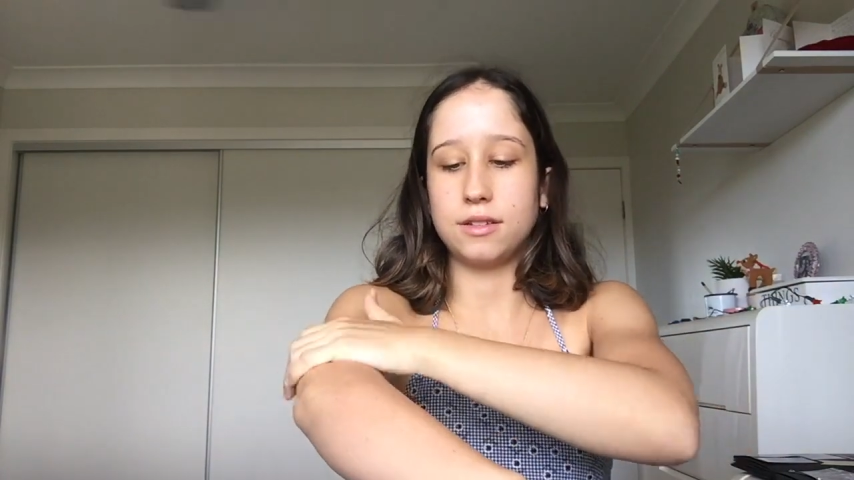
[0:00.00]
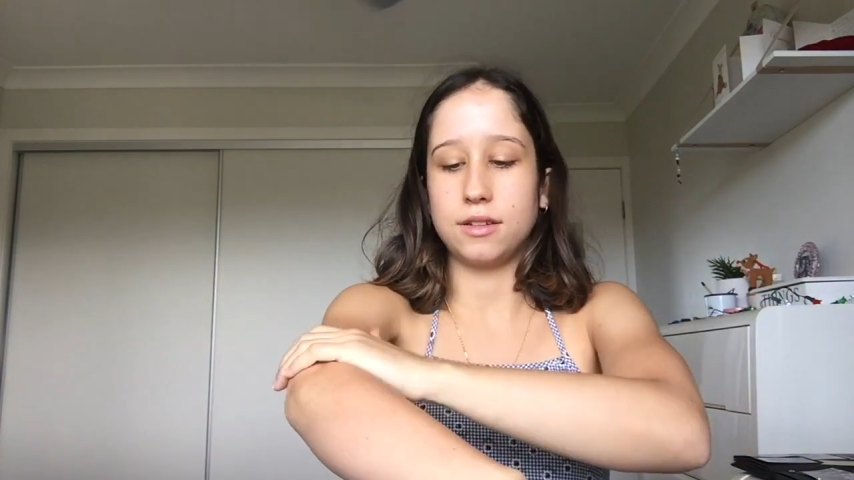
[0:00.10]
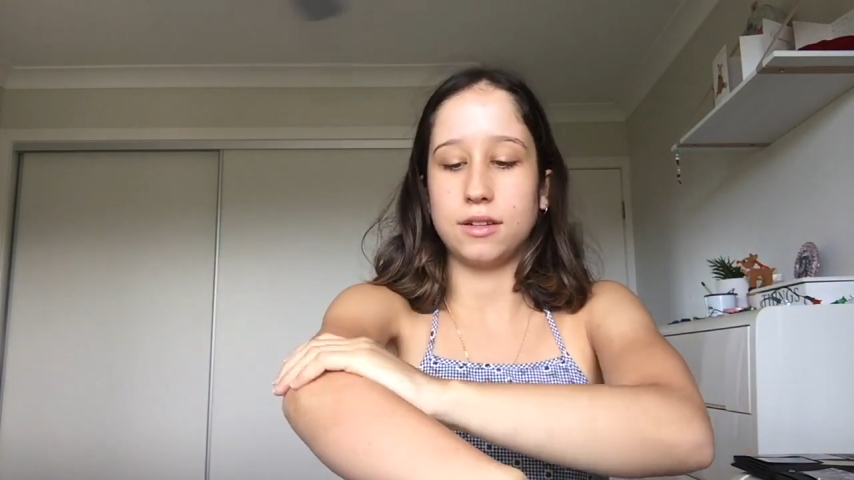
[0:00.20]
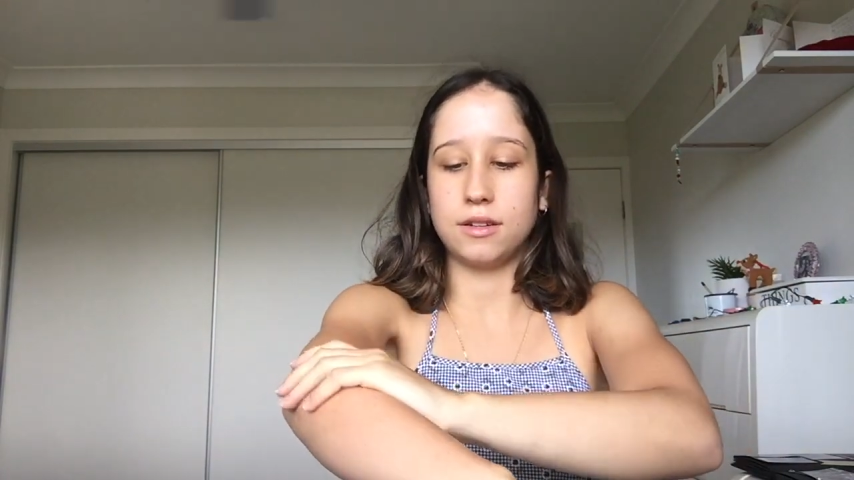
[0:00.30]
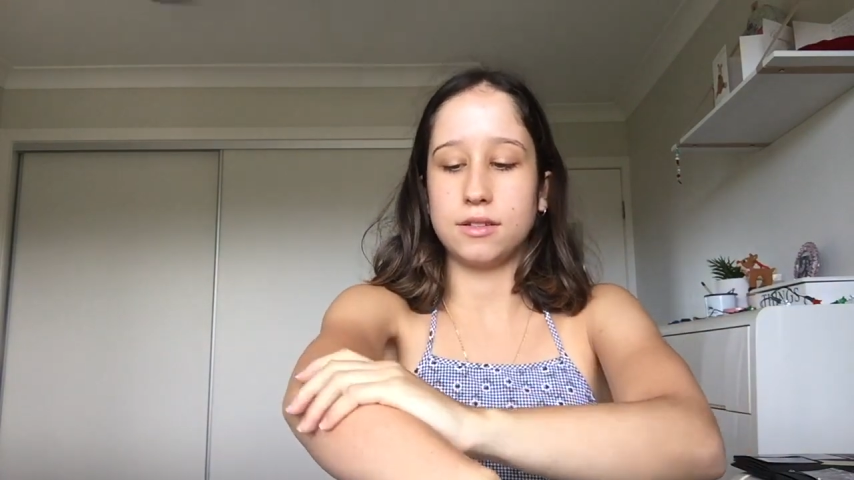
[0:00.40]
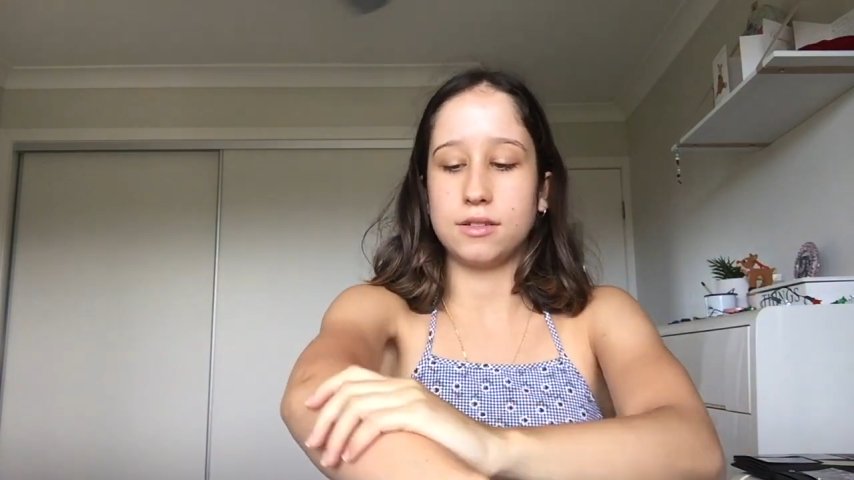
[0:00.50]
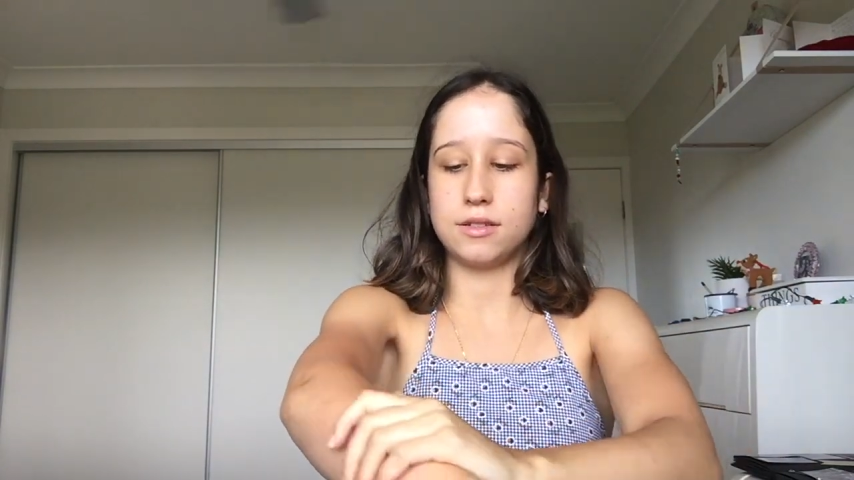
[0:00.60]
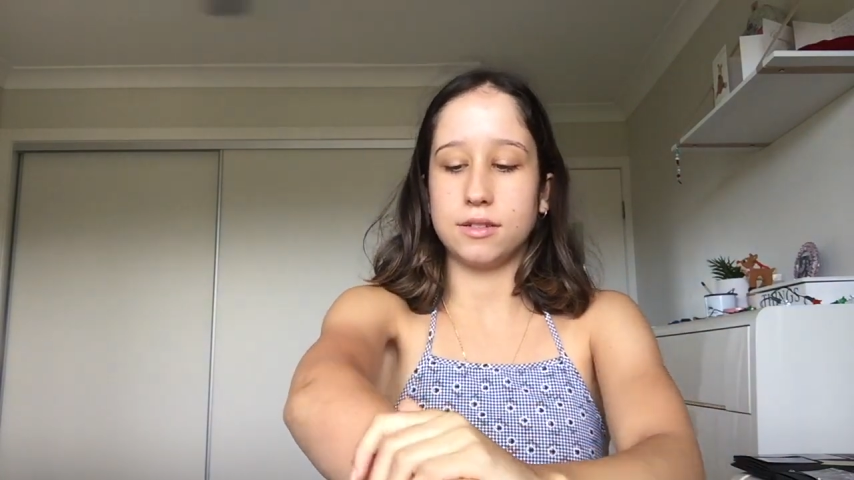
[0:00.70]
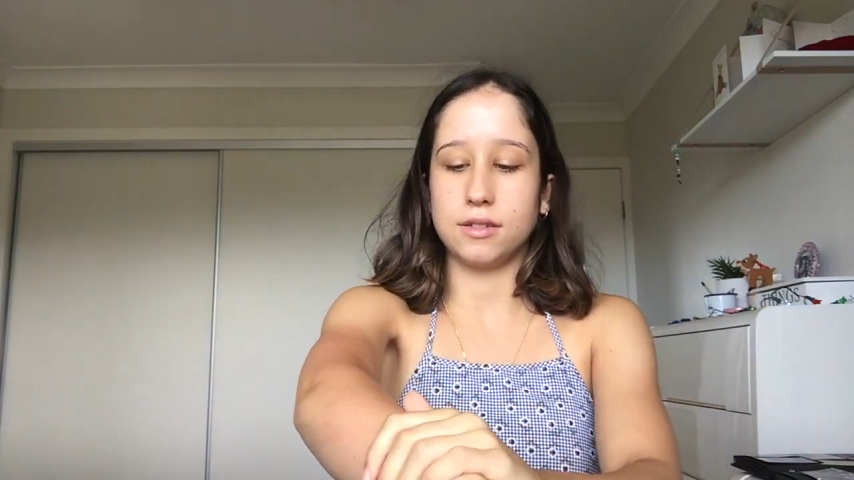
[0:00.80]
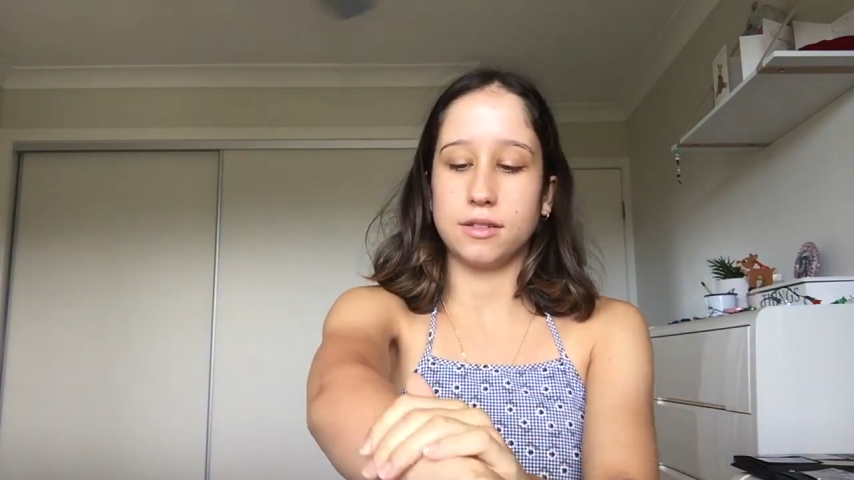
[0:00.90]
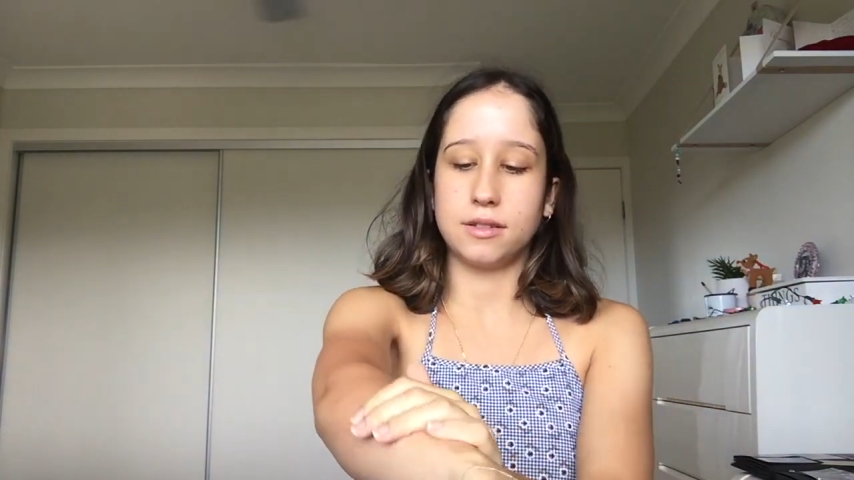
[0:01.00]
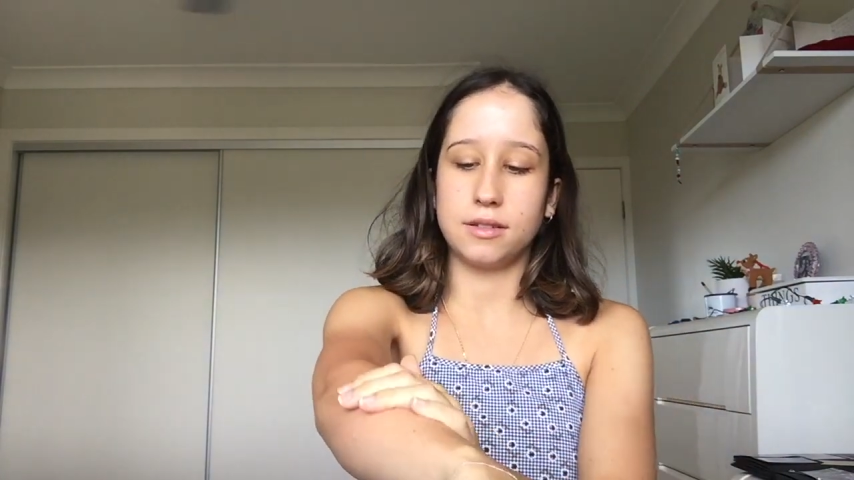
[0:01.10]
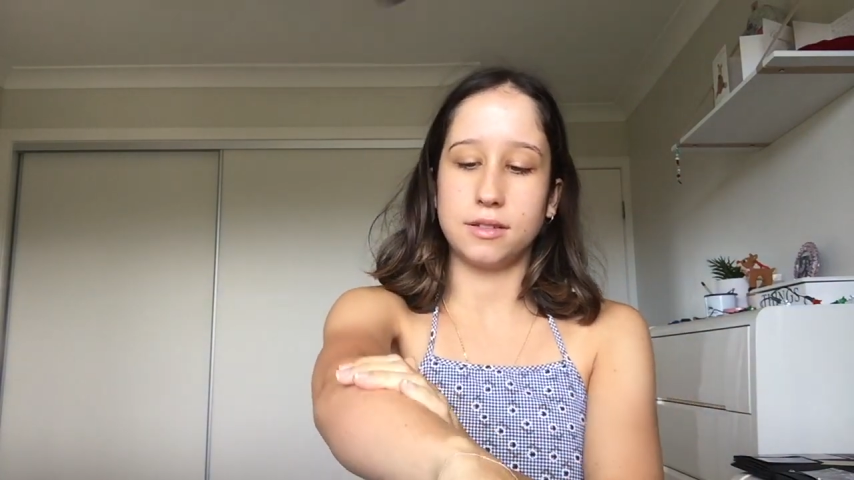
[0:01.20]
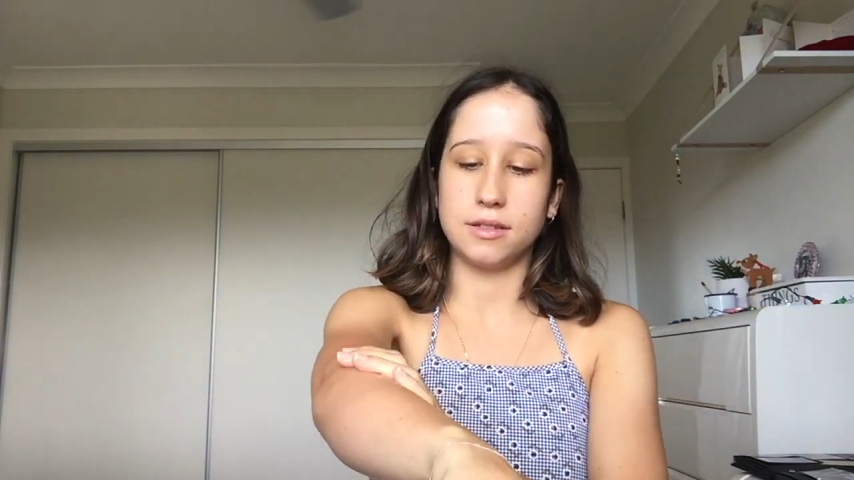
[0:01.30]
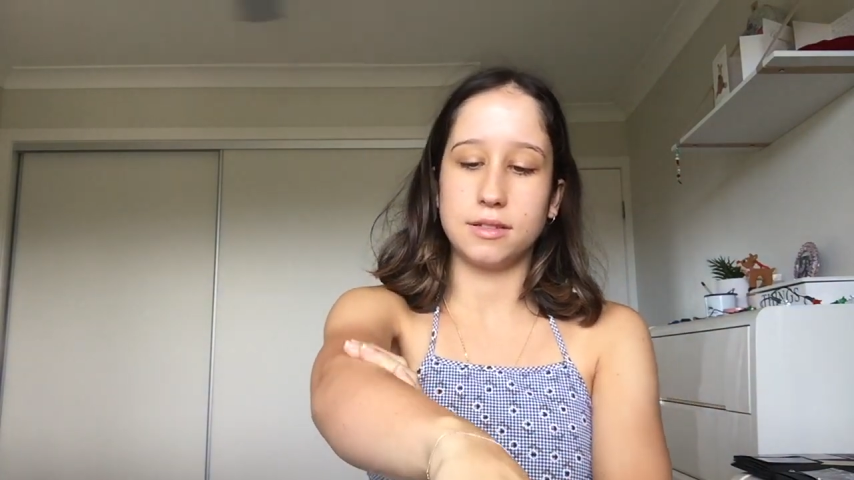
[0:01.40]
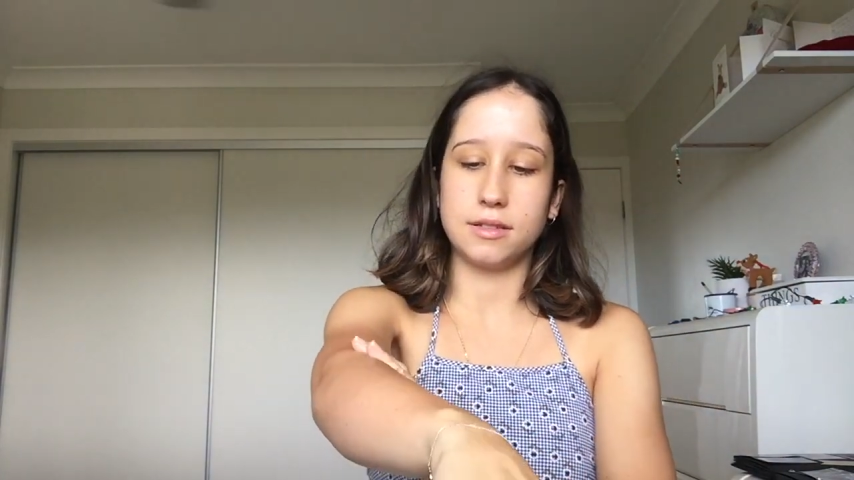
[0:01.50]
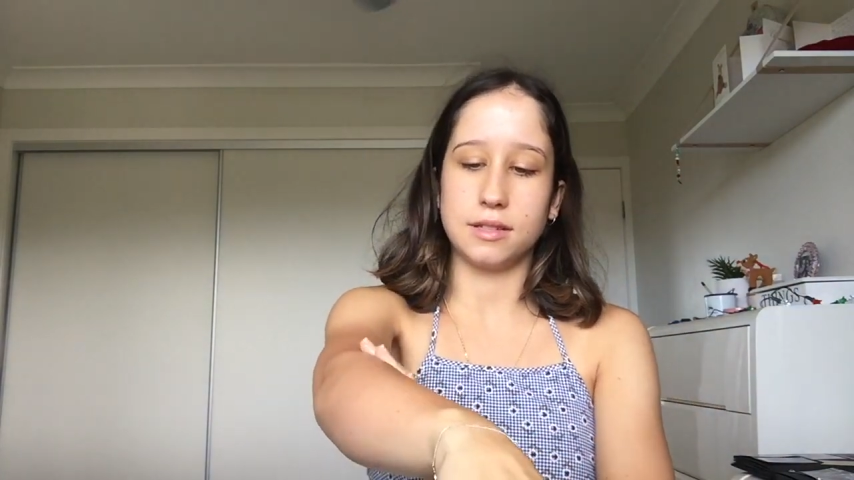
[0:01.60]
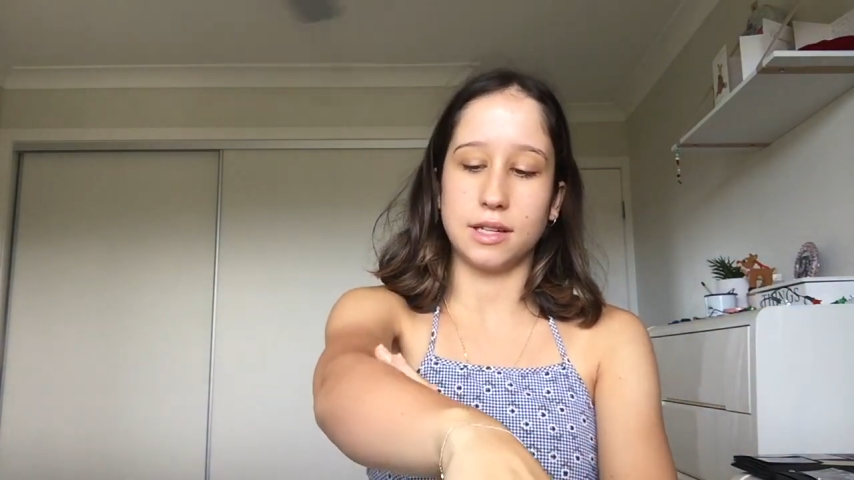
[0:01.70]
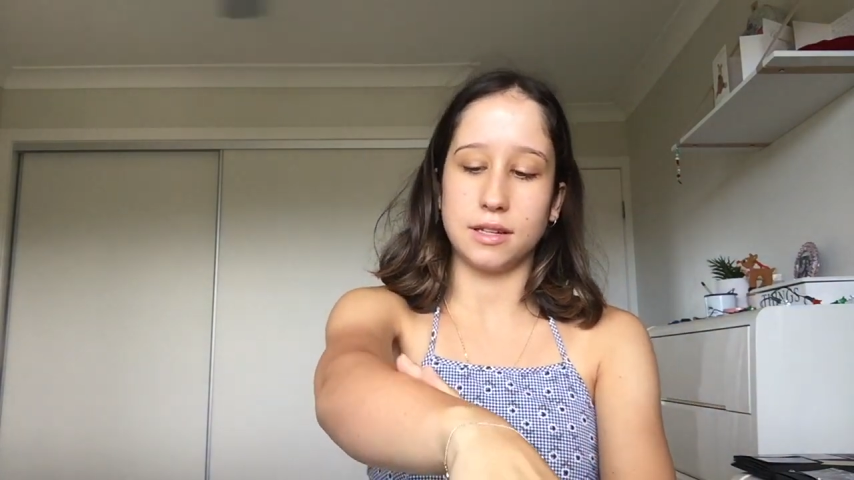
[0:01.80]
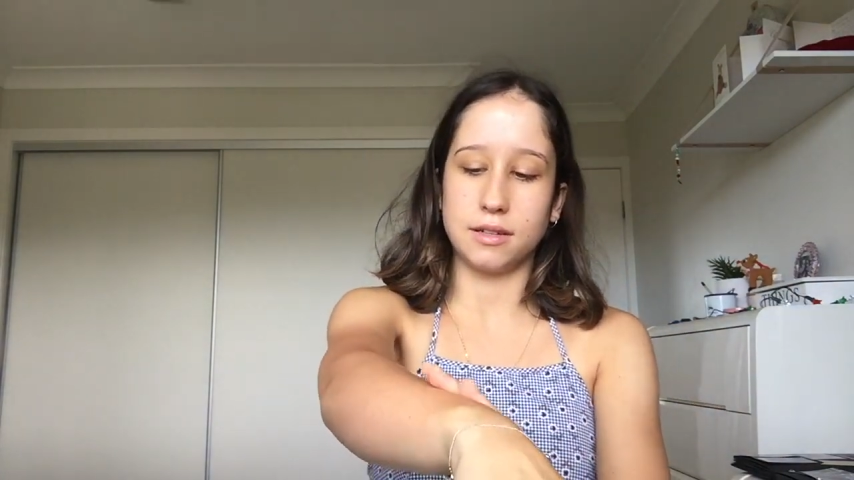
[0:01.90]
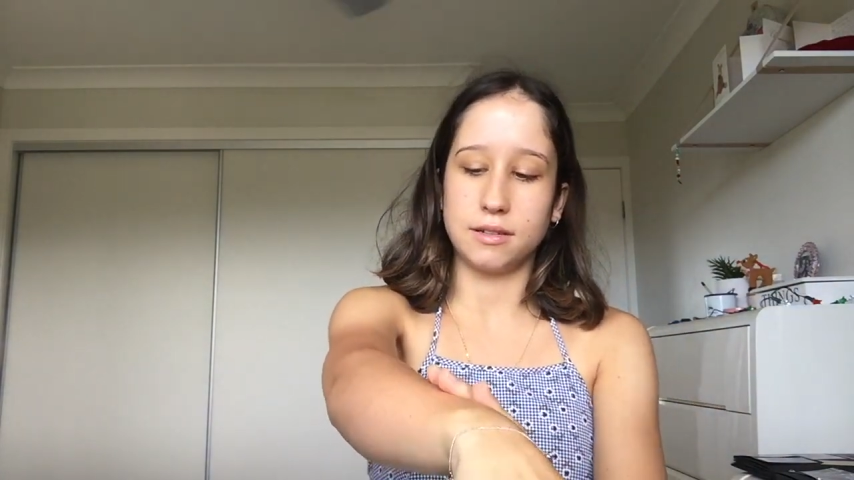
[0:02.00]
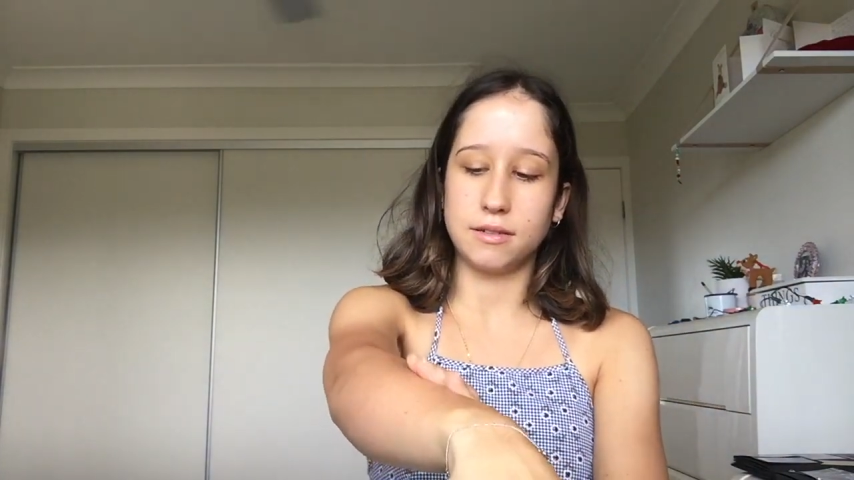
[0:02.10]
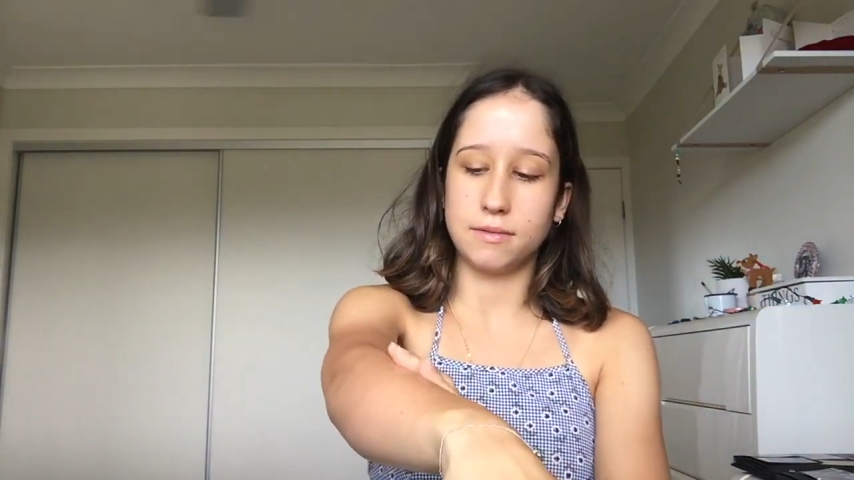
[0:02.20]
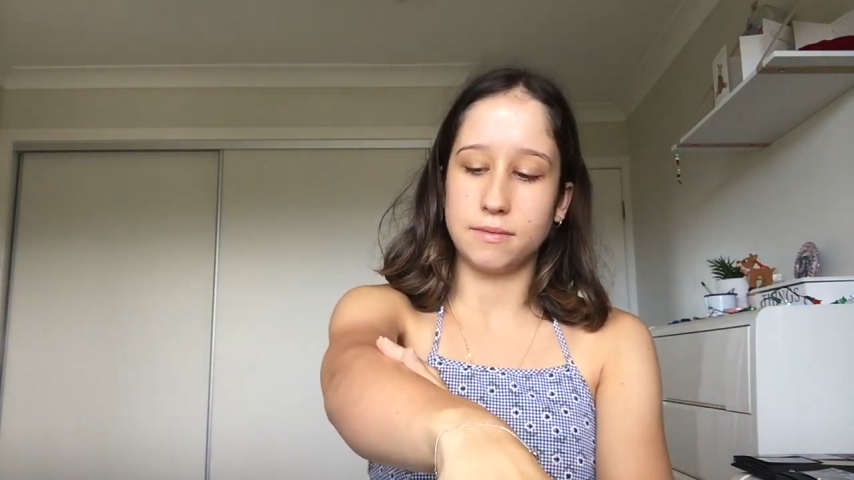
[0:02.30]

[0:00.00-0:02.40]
to soothe the skin.